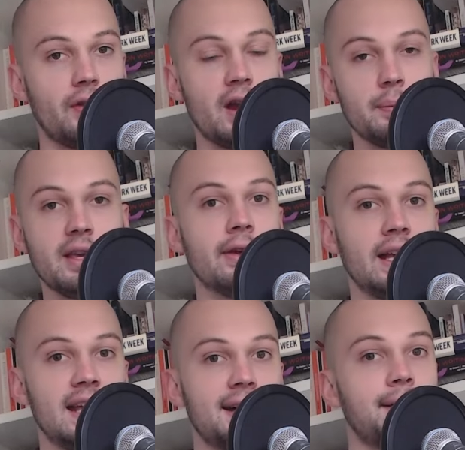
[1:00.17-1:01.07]
that I'm
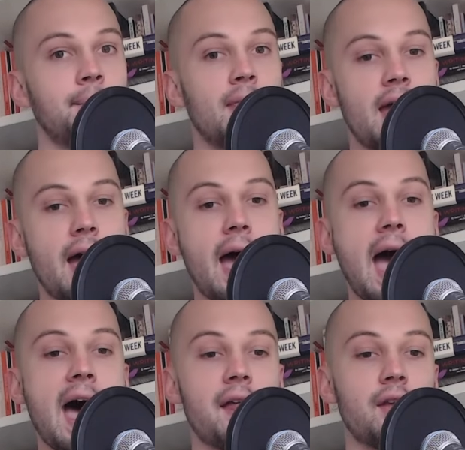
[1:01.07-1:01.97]
giving here
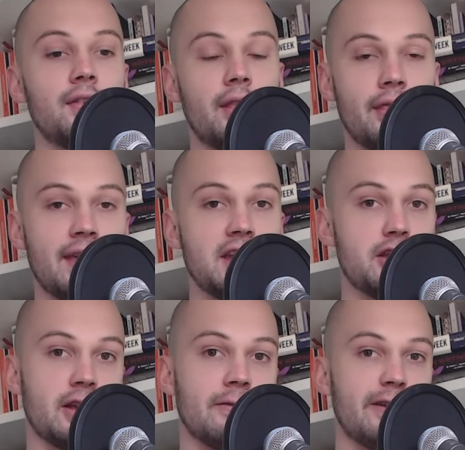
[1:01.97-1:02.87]
and then
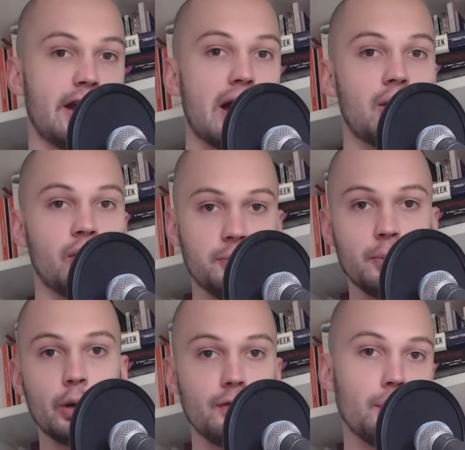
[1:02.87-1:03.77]
you can figure out which
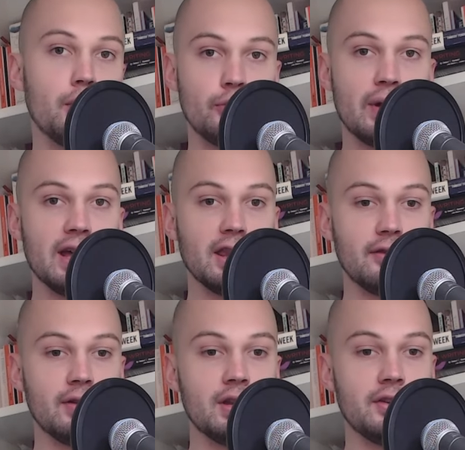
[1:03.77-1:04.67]
book is most
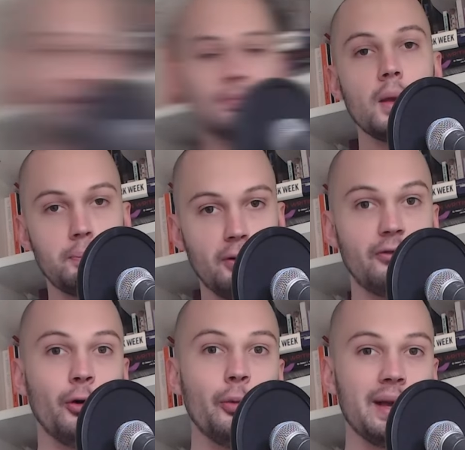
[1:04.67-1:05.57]
relevant to you. Before
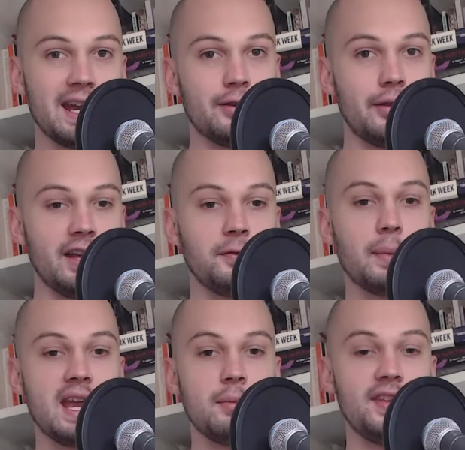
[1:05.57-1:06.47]
we get into things, my
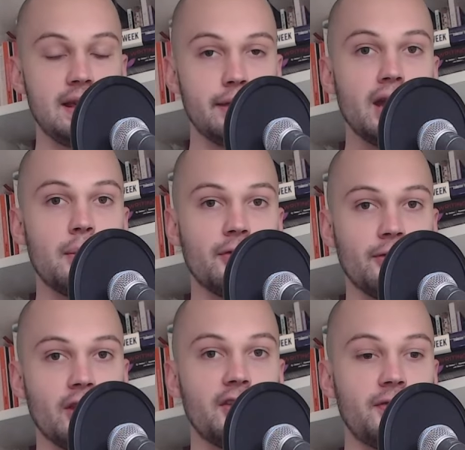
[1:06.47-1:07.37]
name is Ethan. I'm a
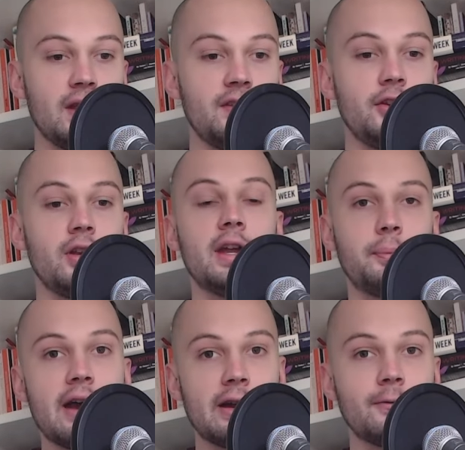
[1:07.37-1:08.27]
philosophy student and
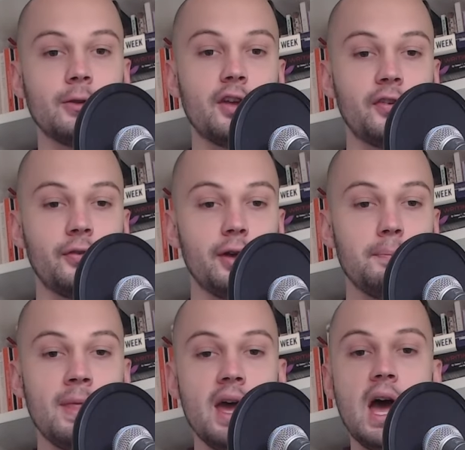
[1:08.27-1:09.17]
aspiring philosopher.
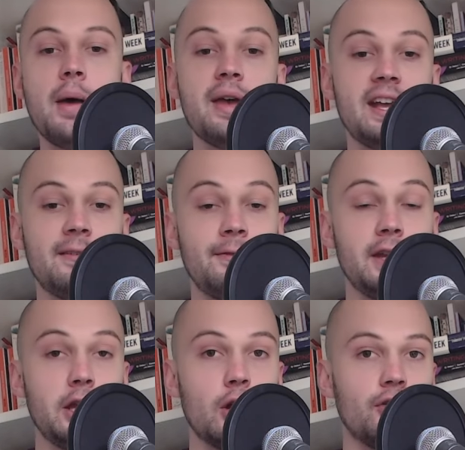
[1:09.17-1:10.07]
I make
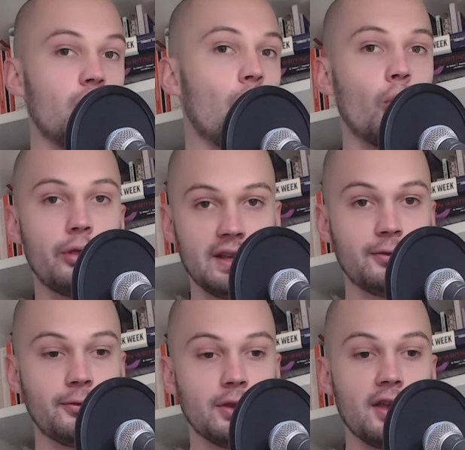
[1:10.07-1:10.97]
videos on all things
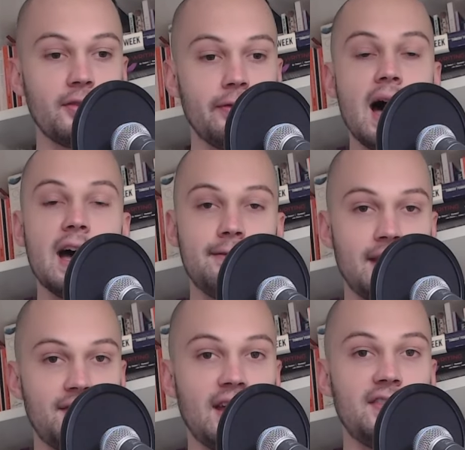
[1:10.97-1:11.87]
philosophy. If that
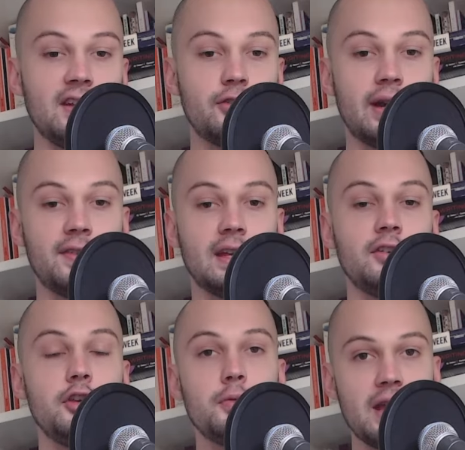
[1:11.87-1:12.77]
sounds interesting to you,
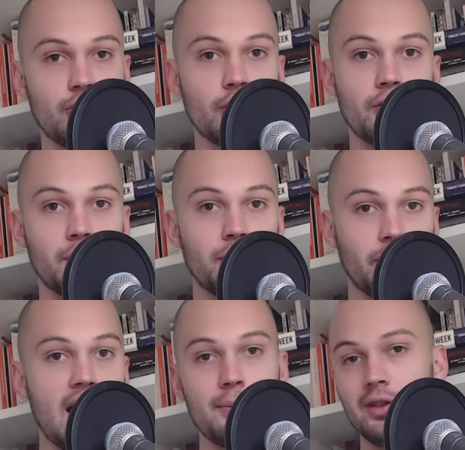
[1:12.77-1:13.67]
make sure to
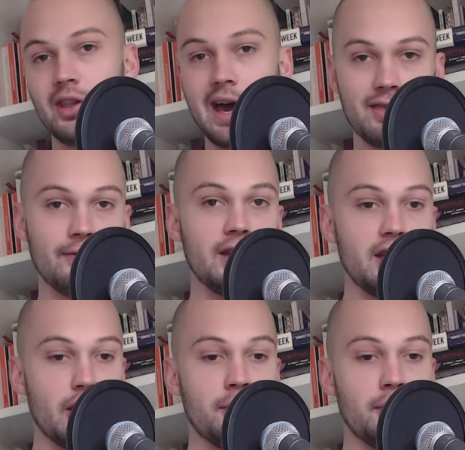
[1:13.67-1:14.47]
subscribe and like the video.